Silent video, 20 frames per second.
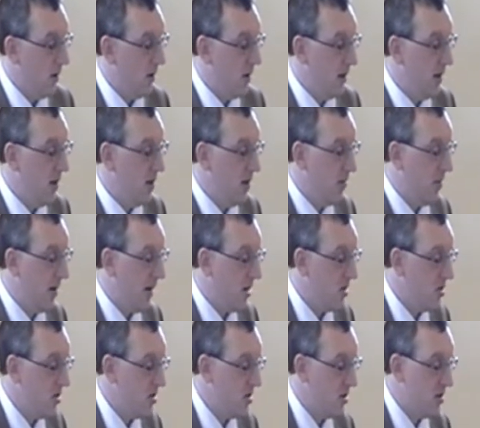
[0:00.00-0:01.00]
And then the
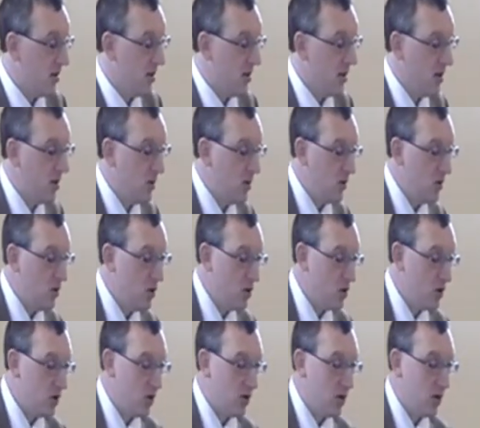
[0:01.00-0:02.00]
passage
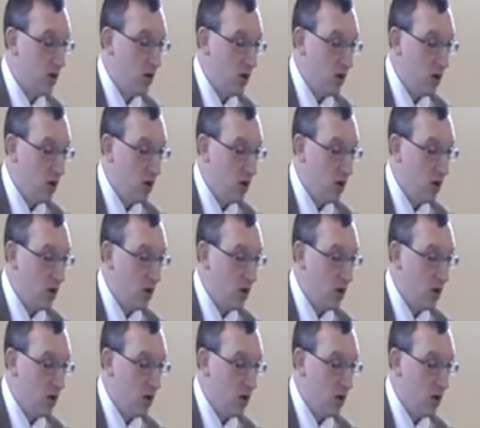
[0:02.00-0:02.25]
continues,